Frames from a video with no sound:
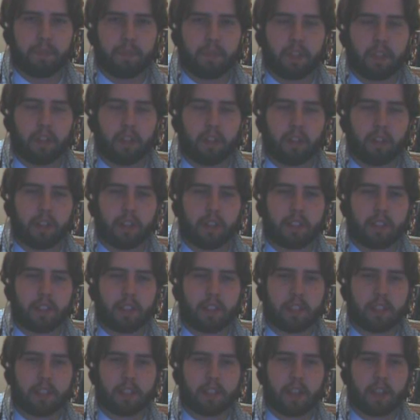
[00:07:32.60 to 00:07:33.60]
You know, it's
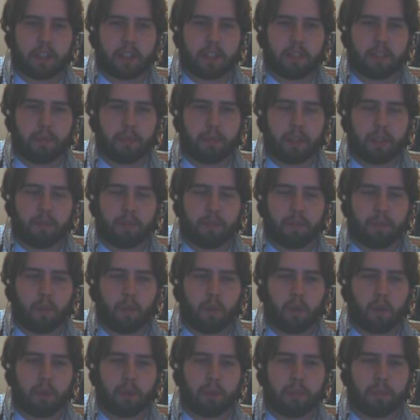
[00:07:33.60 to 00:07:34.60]
it's nice to be
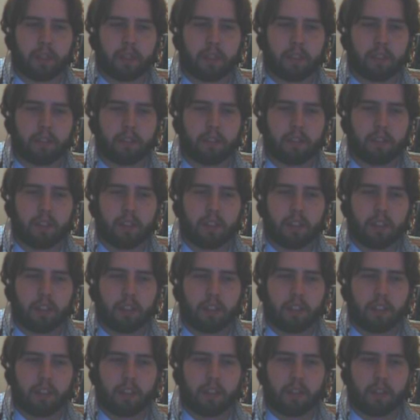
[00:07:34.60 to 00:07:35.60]
informed and
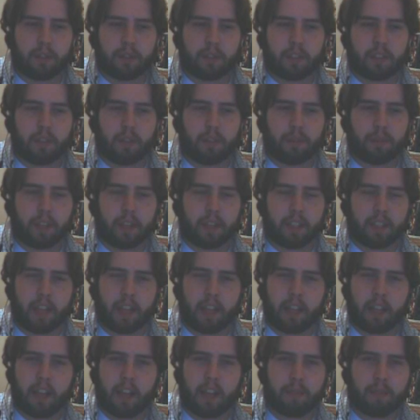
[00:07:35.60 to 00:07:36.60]
you know stuff like
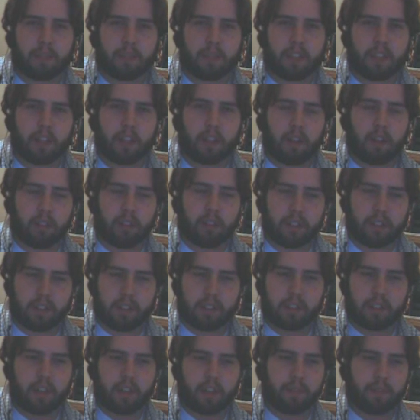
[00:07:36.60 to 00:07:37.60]
that. And I'm seeing all
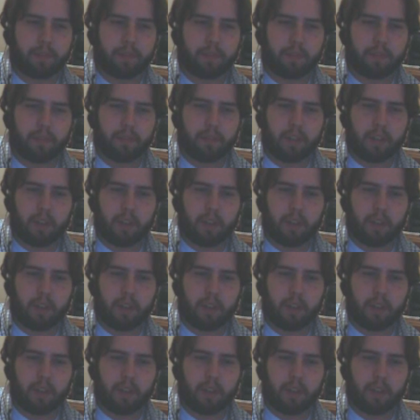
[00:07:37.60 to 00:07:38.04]
these stuff.